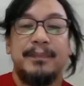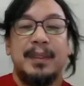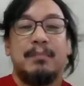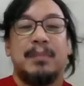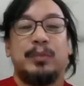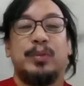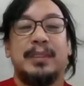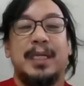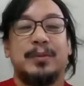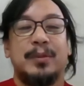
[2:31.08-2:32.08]
But we would
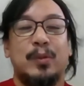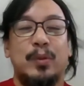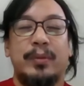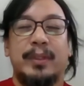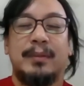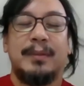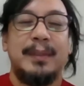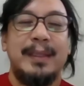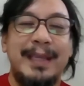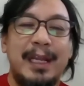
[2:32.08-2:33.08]
not conclude that
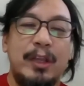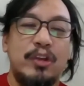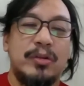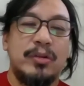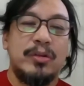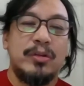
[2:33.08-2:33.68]
English,